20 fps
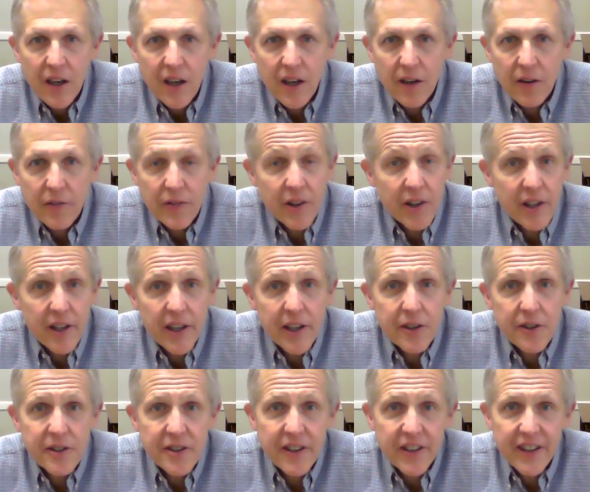of the
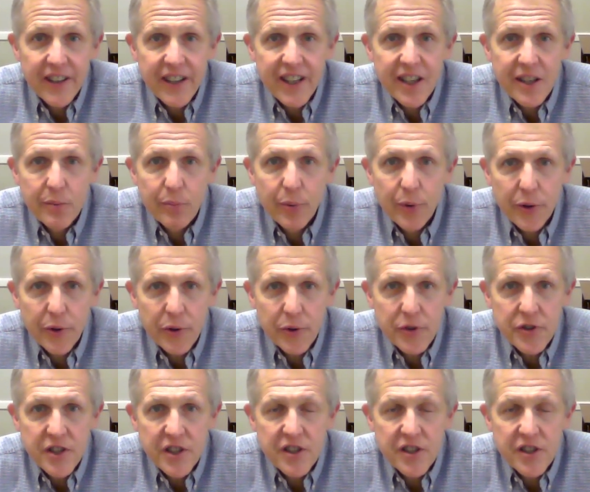letter to the Hebrews.